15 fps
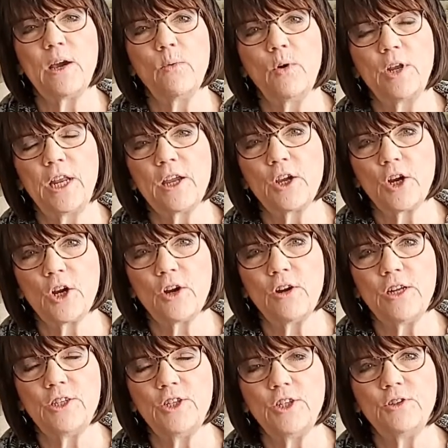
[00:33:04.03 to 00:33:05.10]
I want to
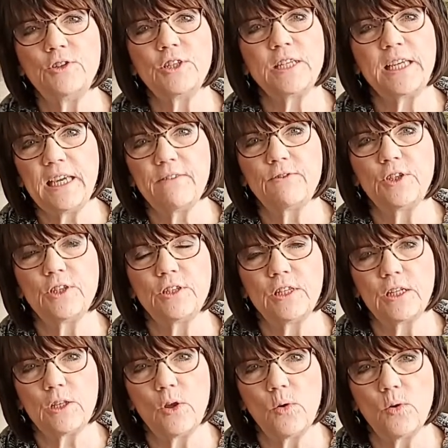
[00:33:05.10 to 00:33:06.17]
encourage you to give to
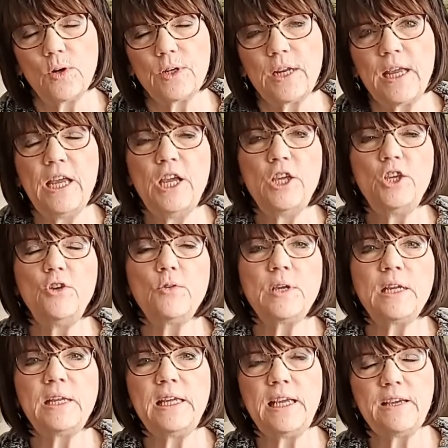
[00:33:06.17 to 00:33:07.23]
the Lord. You
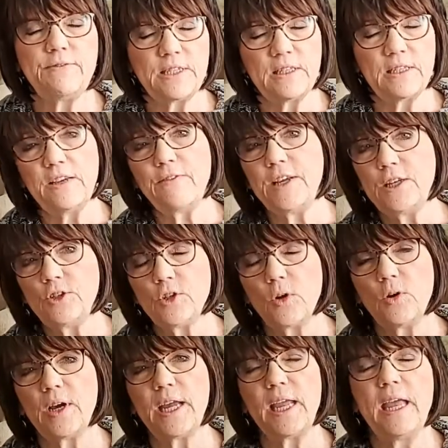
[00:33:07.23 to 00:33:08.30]
can give to Living
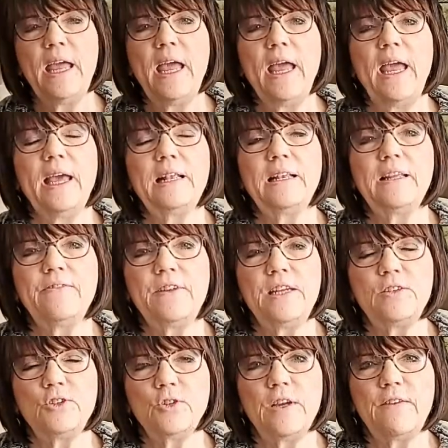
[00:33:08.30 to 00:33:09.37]
Joy at
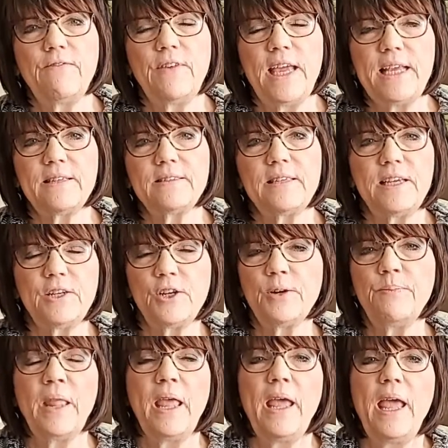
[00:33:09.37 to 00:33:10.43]
Living Joy Faith
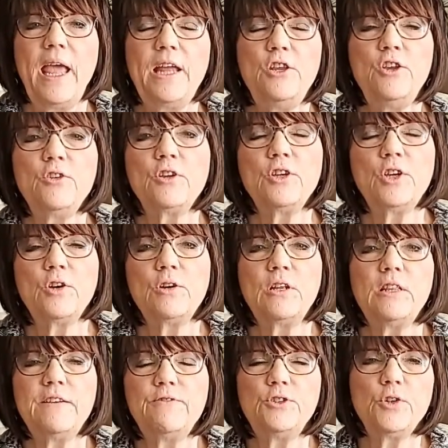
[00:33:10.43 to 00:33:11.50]
Center, and you can go to
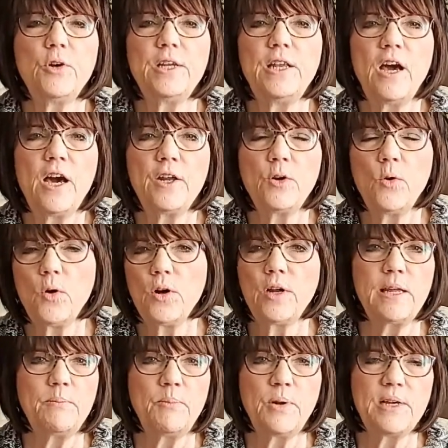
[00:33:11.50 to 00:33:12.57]
livejoy.org
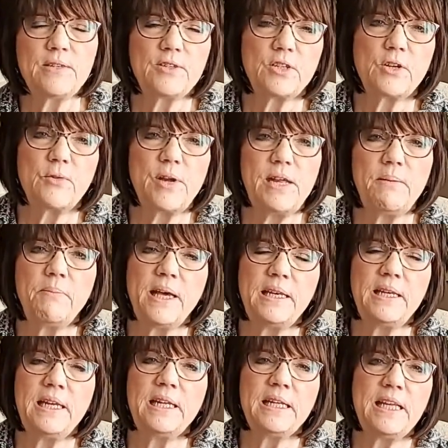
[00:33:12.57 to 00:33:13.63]
and press the green
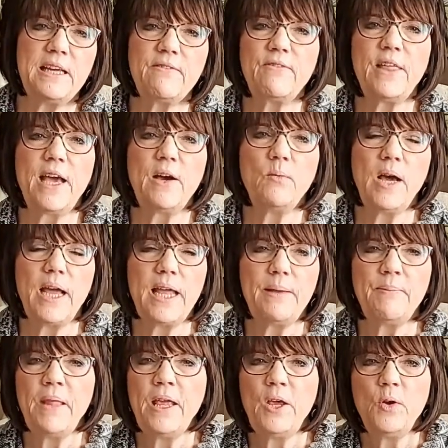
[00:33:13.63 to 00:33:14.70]
button and give that
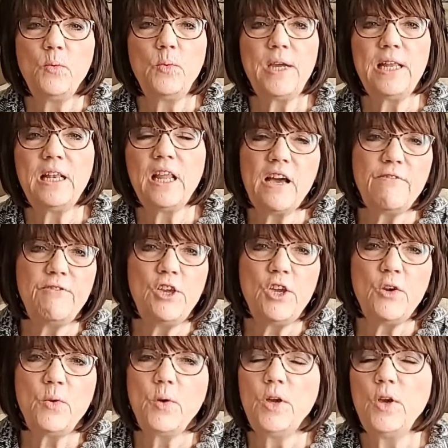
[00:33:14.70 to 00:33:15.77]
way. We love
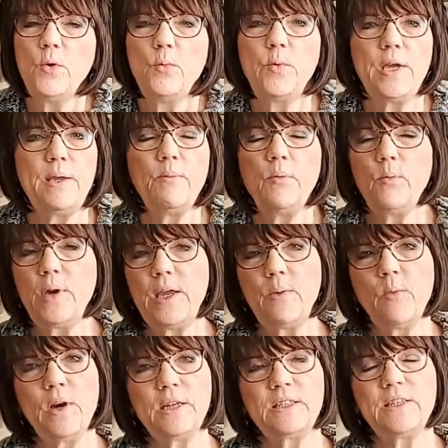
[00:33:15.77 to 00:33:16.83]
you. We
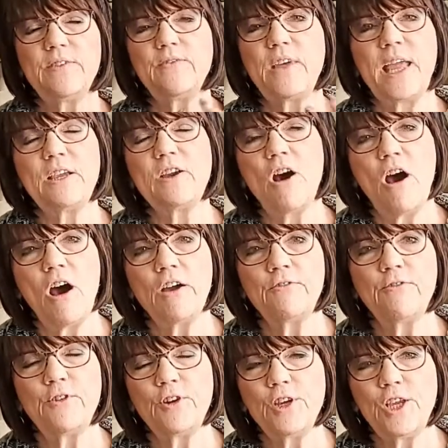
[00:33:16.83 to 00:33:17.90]
want to thank God
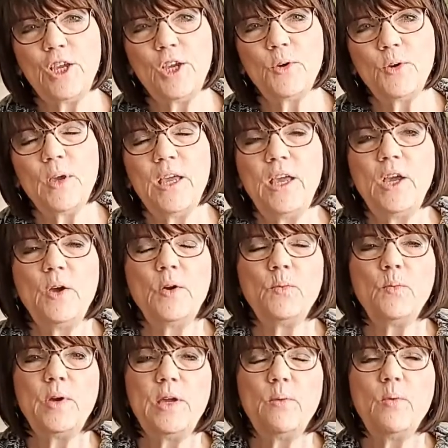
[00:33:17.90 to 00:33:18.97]
for you, and
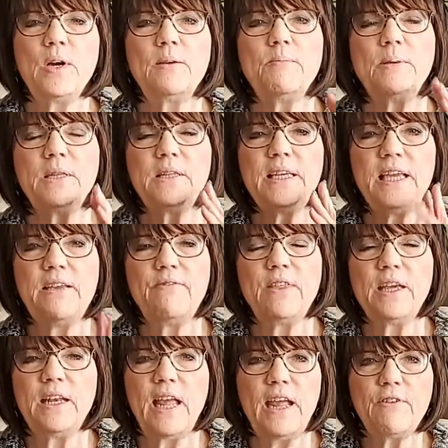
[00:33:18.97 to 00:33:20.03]
we want to believe
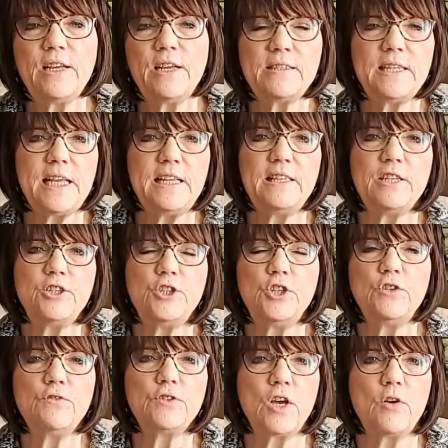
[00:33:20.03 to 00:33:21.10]
that every seed that
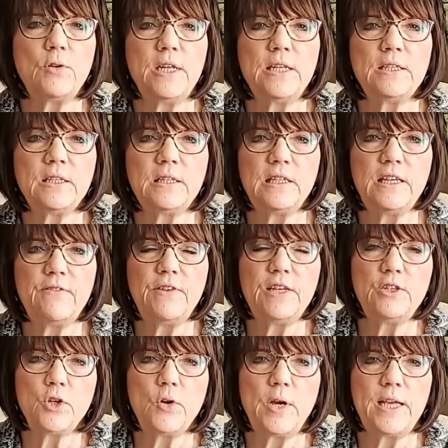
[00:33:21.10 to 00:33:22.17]
you've sown into Living
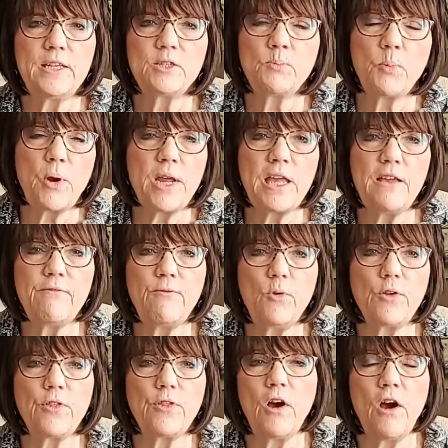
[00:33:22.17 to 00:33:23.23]
Joy is bringing
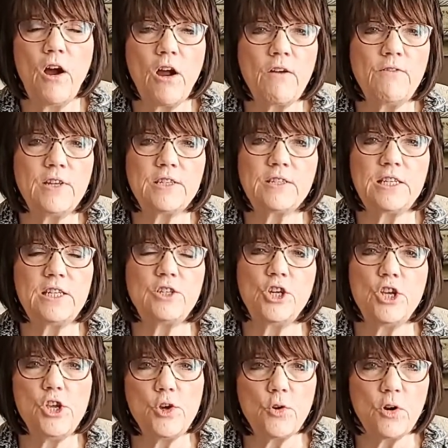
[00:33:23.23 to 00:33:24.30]
forth a harvest into
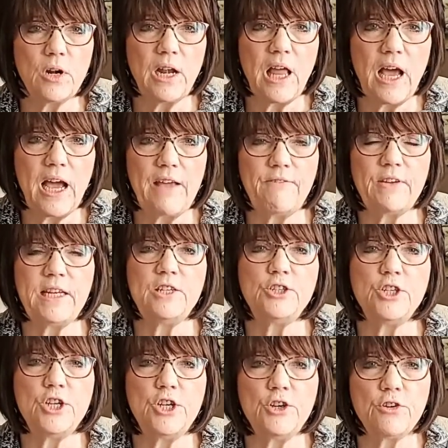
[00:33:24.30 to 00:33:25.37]
your life and
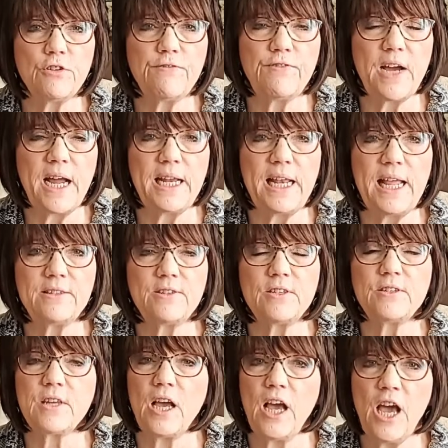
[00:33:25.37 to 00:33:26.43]
into your
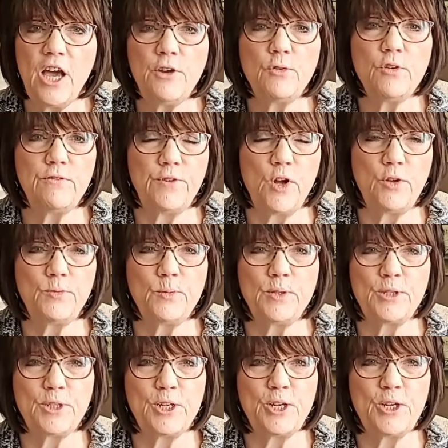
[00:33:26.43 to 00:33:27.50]
finances, a hundredfold
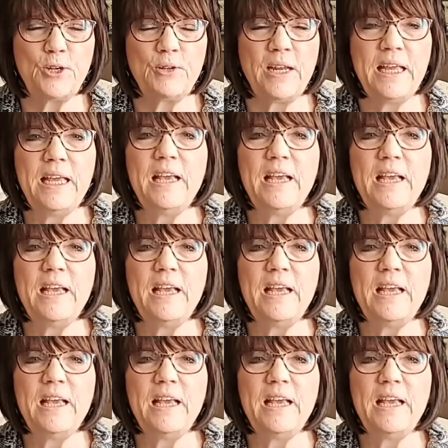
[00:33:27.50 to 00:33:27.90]
return.